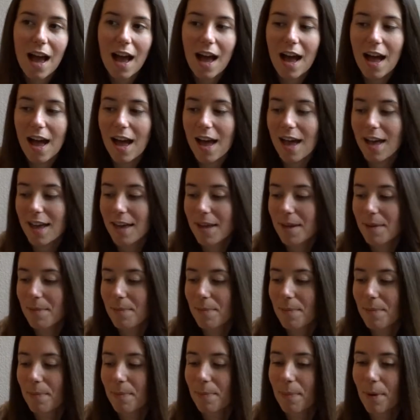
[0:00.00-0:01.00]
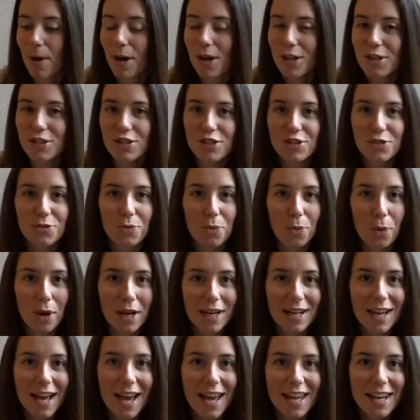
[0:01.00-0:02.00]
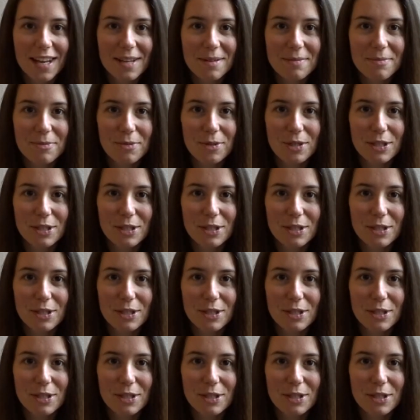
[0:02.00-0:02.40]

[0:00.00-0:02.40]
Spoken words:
I bought just one item,